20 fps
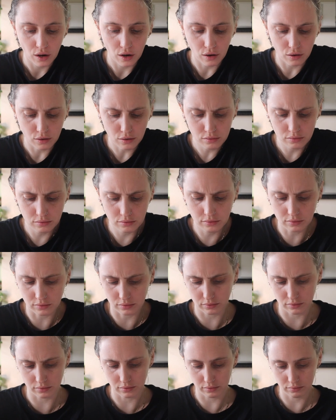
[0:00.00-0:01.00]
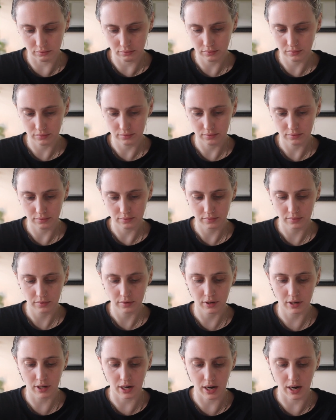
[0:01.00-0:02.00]
Oh,
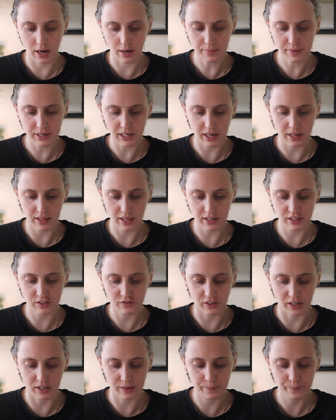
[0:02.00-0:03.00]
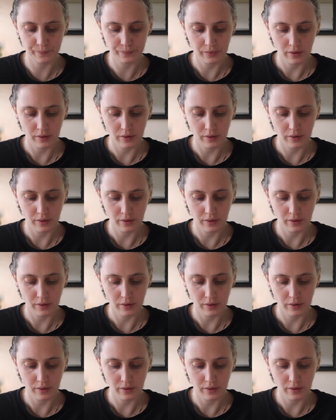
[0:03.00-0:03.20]
got an update, that's fun.